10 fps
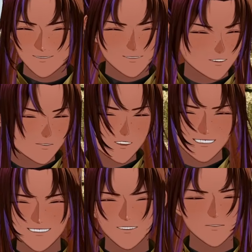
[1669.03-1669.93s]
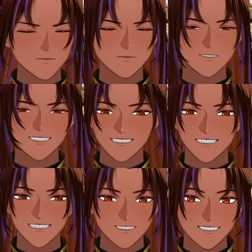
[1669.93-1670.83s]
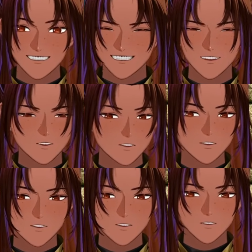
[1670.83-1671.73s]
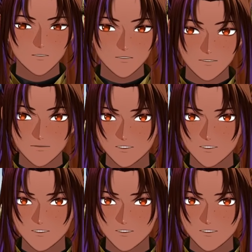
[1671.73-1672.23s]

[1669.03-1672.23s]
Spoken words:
come on, it's big healing. That's just so good.